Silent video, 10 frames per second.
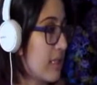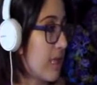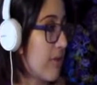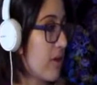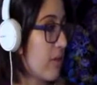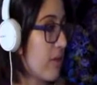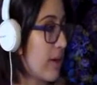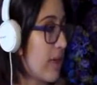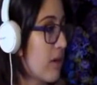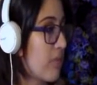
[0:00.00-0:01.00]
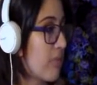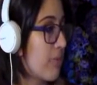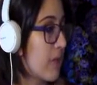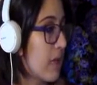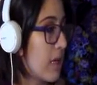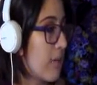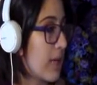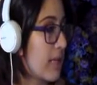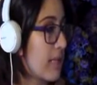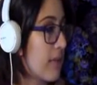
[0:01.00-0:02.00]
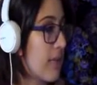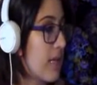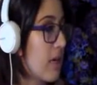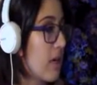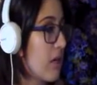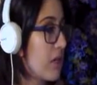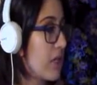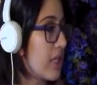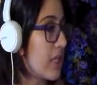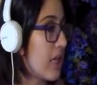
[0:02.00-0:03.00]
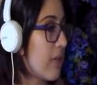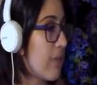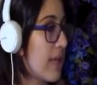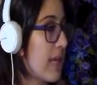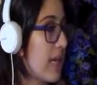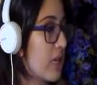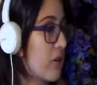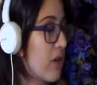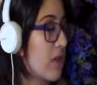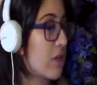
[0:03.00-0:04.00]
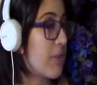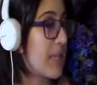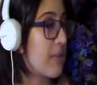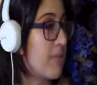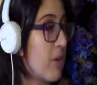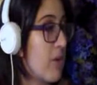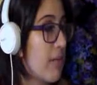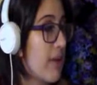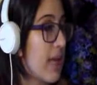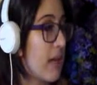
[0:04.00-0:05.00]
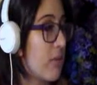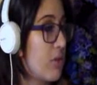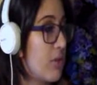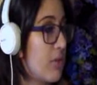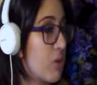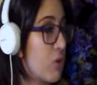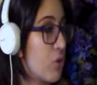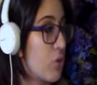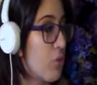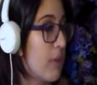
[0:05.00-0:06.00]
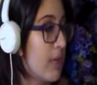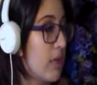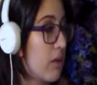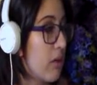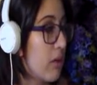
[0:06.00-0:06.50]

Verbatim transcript: Save it right here. Because I'm being cautious. I'm being extra cautious because knowing me, I would do something stupid.